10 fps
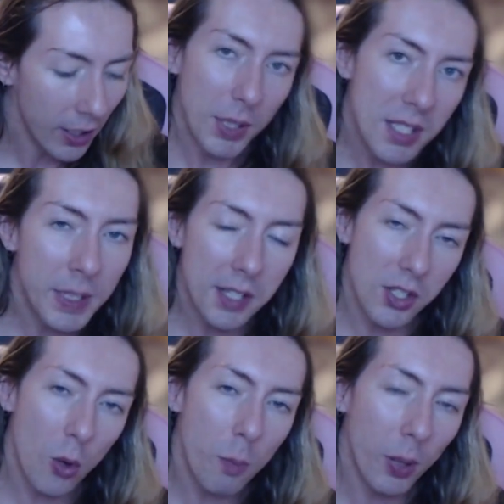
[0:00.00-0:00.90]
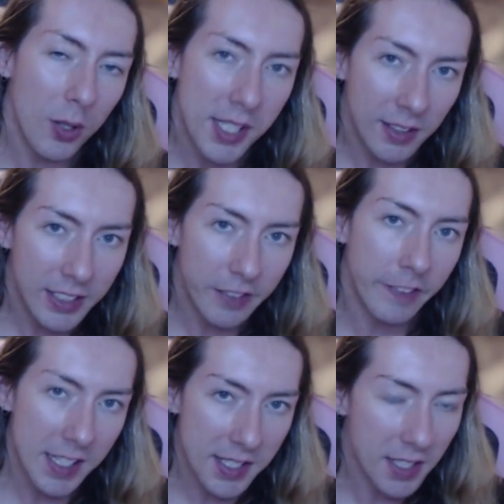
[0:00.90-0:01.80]
But to be so personally
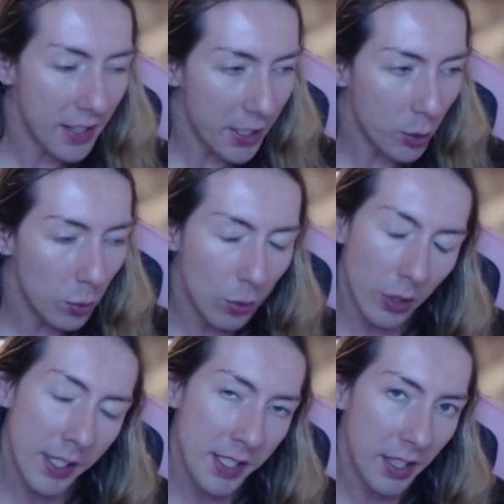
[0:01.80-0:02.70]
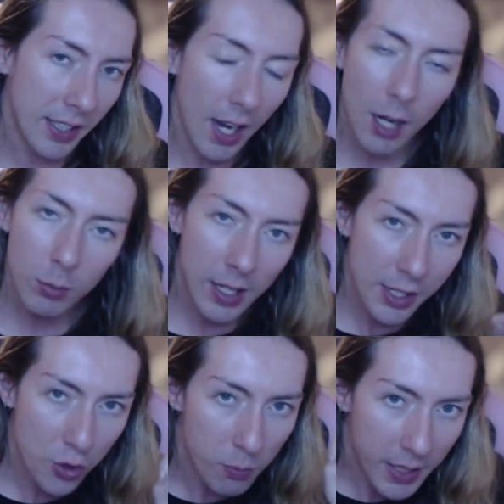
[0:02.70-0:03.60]
invested that you look into the camera
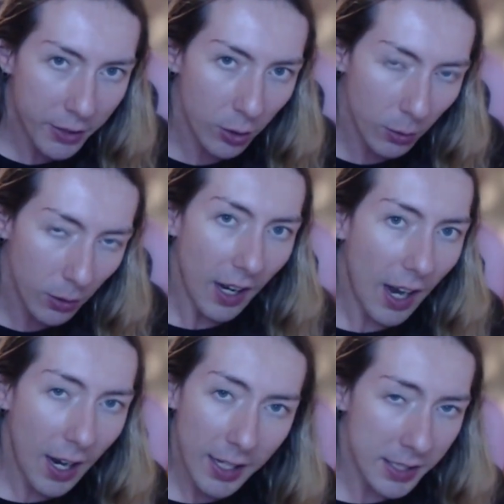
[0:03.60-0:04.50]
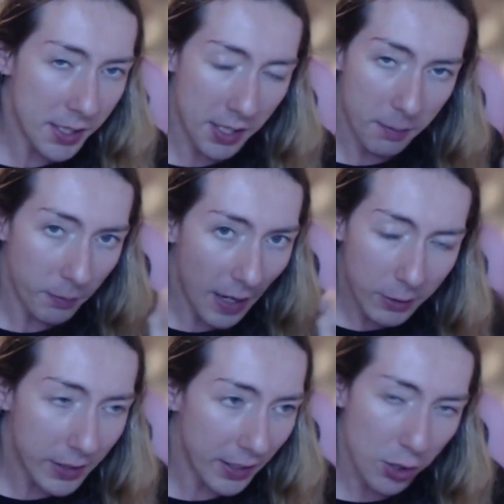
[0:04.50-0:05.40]
as you make your eyes and
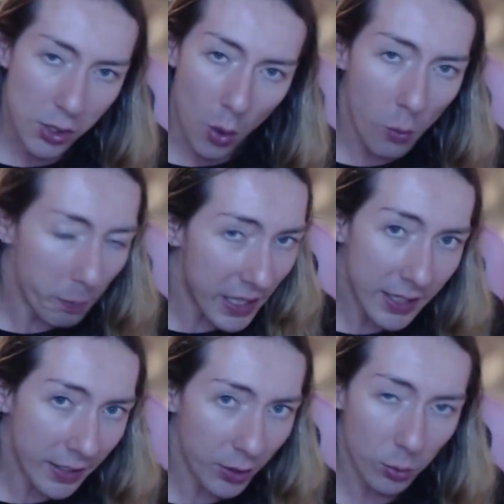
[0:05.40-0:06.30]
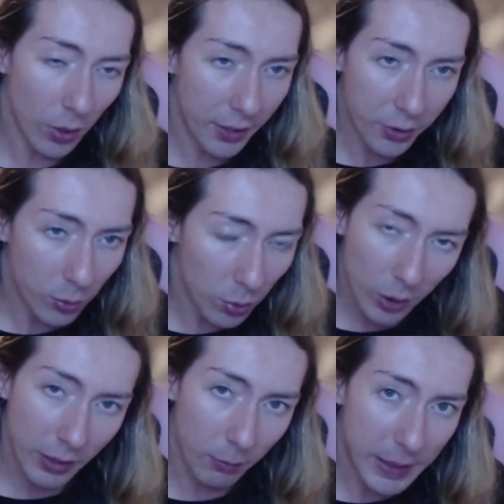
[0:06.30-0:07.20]
everything so big and you and you
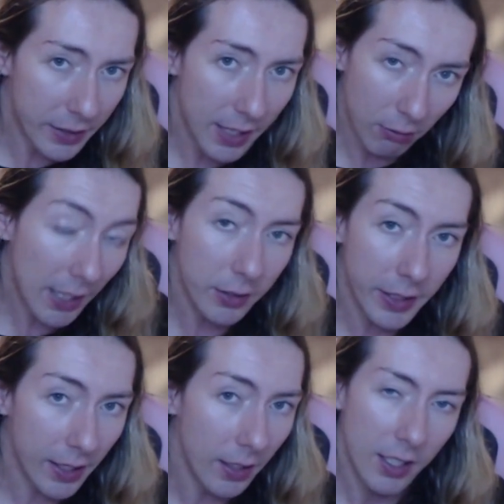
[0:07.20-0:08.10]
look at me directly,